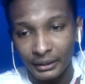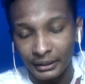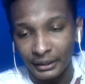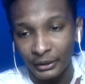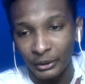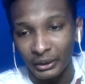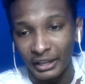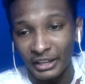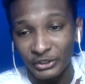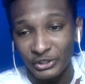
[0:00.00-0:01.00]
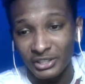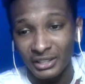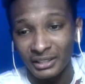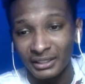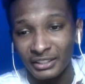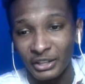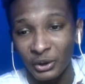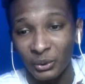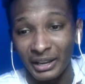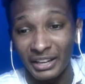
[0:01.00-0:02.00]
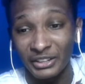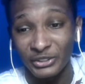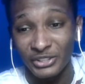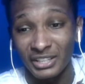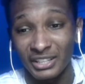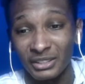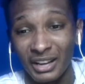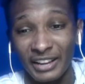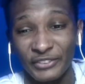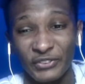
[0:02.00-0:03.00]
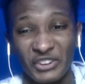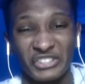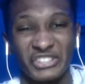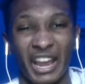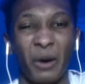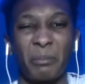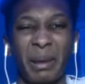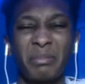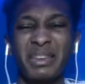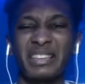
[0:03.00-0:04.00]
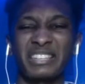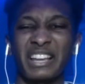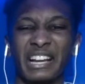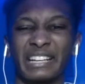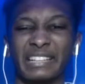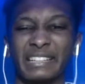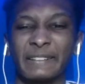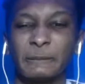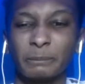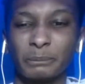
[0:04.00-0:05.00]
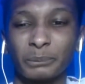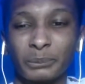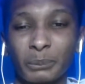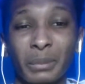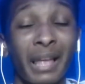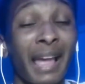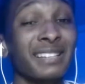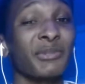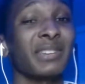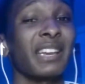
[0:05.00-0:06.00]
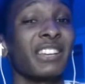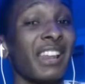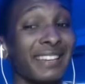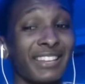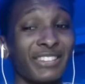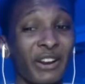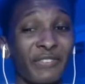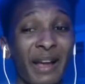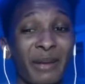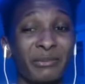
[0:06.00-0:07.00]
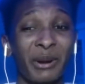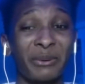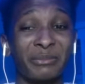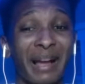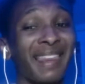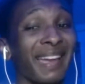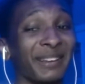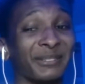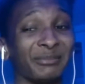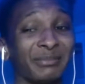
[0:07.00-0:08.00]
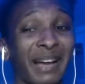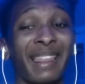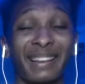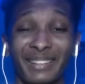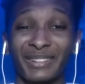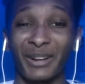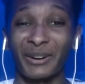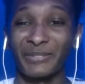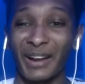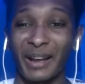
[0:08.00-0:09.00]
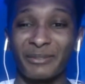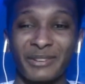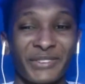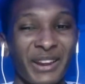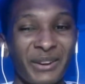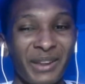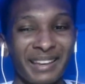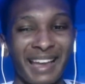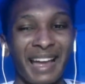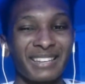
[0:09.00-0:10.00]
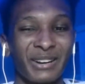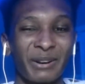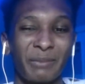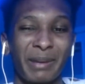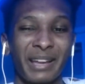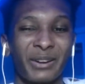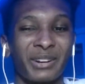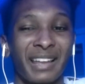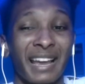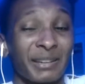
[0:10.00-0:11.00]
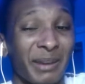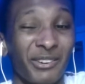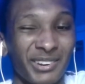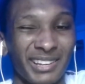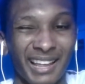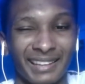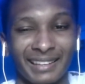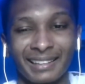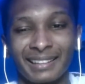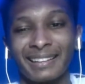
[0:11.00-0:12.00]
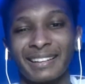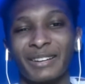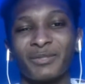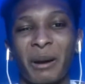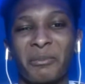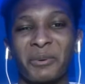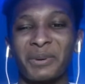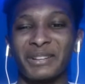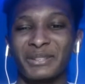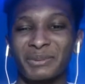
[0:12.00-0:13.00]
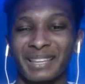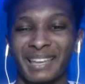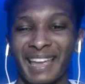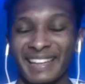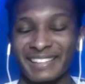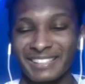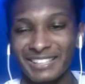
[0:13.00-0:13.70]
Daryl Henderson. Nice first down, baby. Yes, sir. But as I was saying, y'all like the dark vibes, bro? I like them. I like the dark vibes. If y'all don't like it, I'll turn back on the lights, but I really like it. Robert Woods with the catch.